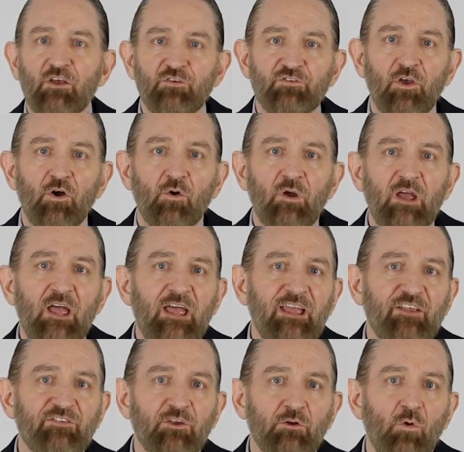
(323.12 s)
So,
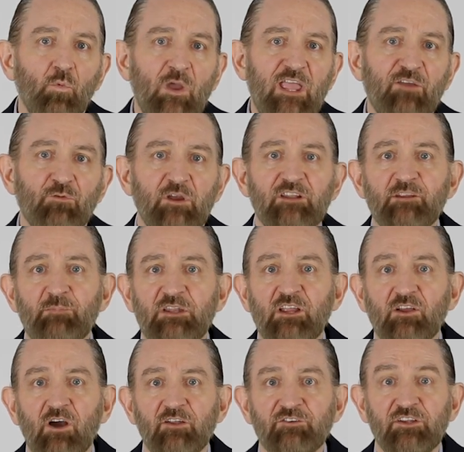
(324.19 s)
is there a way for
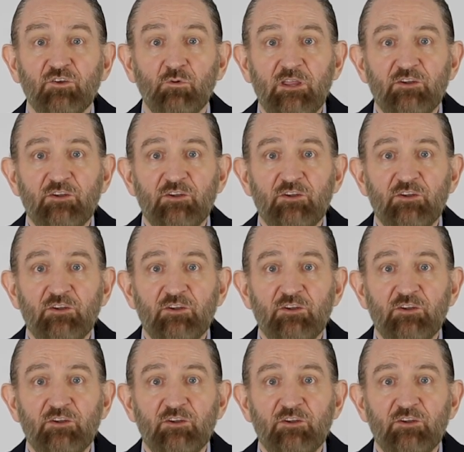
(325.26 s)
independent content